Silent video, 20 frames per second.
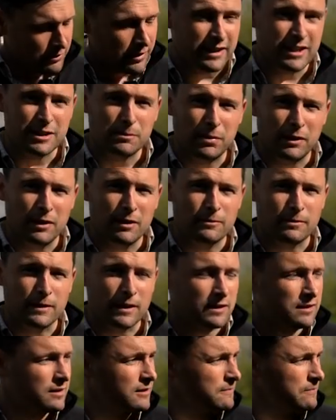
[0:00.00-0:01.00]
that it's
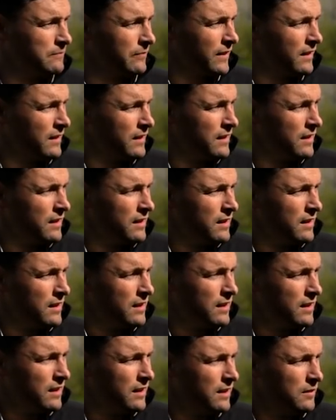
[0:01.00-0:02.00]
perfect.
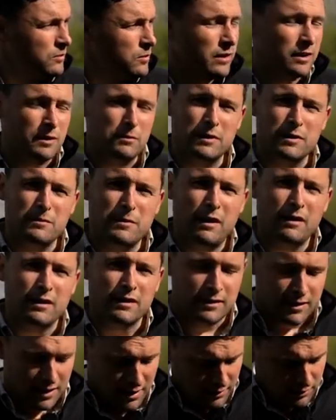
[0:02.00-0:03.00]
Working with
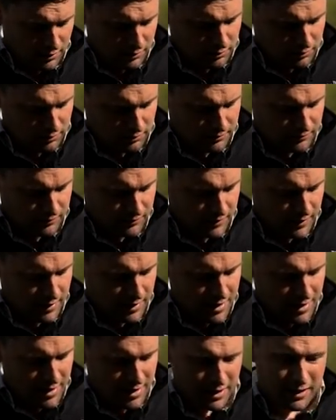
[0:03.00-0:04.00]
American tackle,
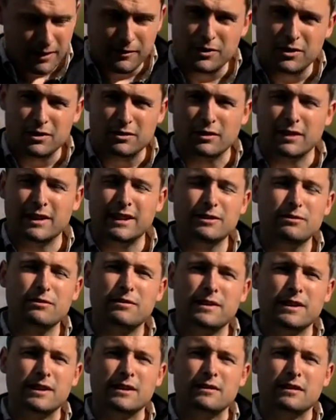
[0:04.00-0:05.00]
even just on little
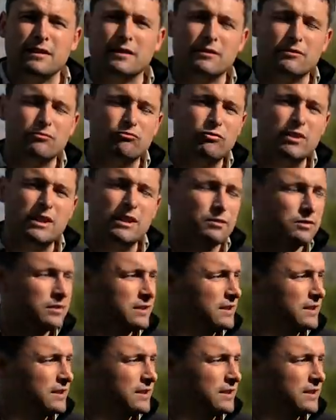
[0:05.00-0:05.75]
things like reel